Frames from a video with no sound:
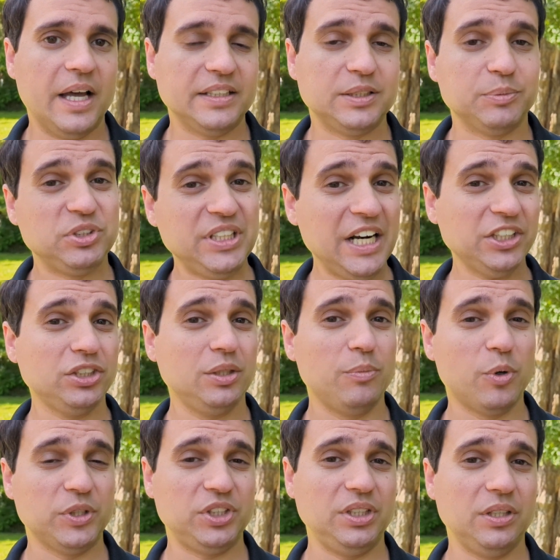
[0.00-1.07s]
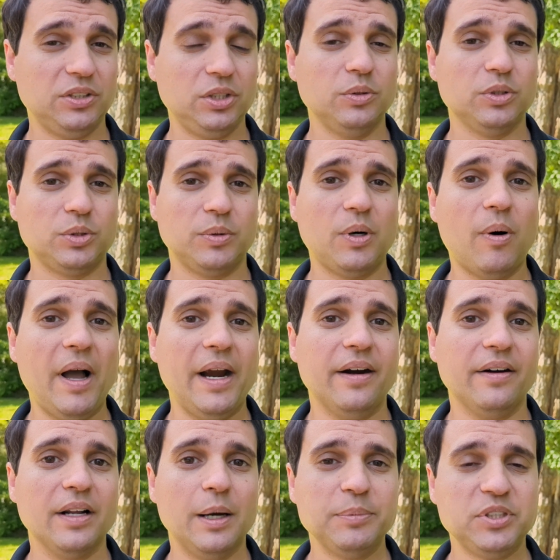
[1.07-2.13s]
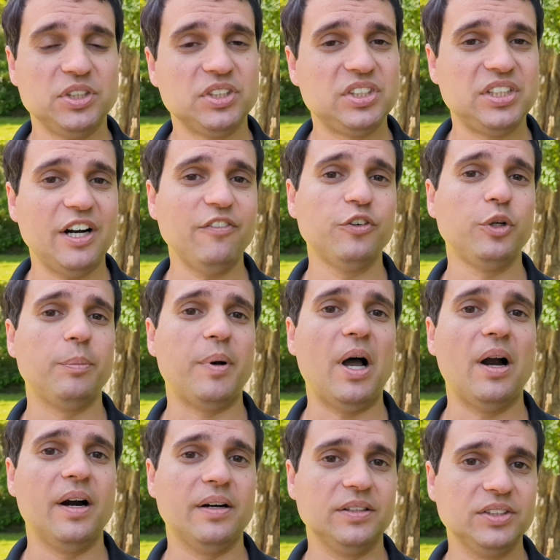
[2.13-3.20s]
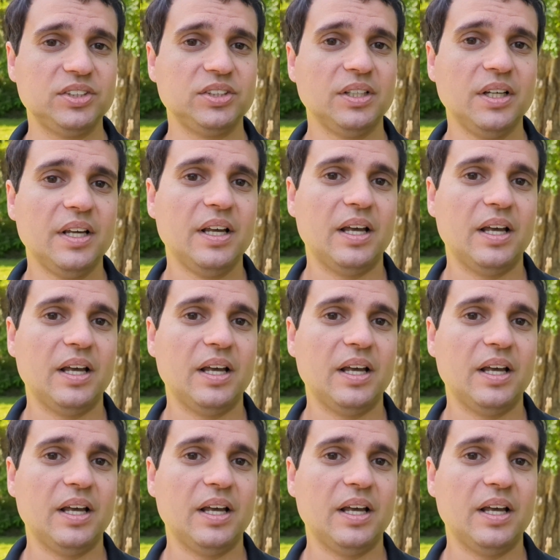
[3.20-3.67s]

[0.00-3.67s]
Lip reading: substantially more CO2 is required, up to several bars